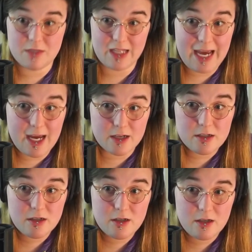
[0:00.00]

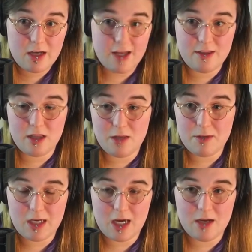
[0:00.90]
land and then they
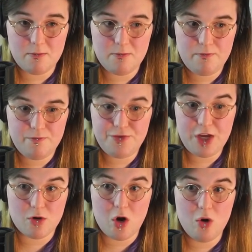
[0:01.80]
became
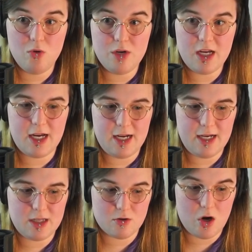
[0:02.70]
their own eh,
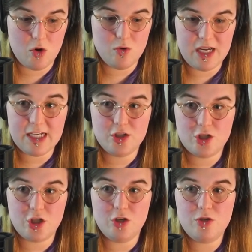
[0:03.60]
their own
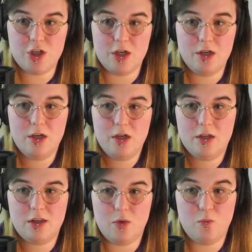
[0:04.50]
institution
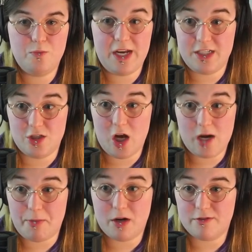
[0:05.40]
that that is not
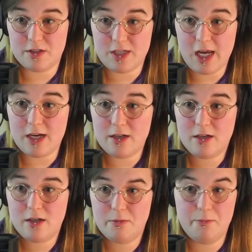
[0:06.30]
a part of the state
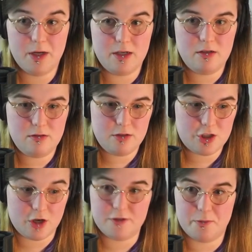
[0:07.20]
but
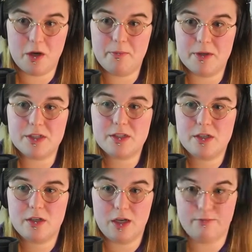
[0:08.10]
serves a purpose
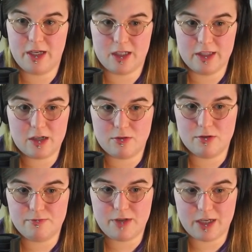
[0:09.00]
it, like a
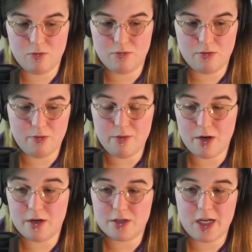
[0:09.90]
literal like what we would
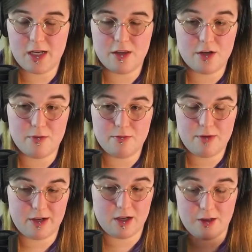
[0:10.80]
understand theor-
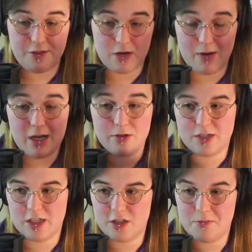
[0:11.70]
like in a theoretical
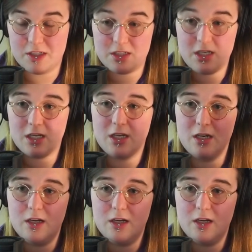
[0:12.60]
sense to be a syndicate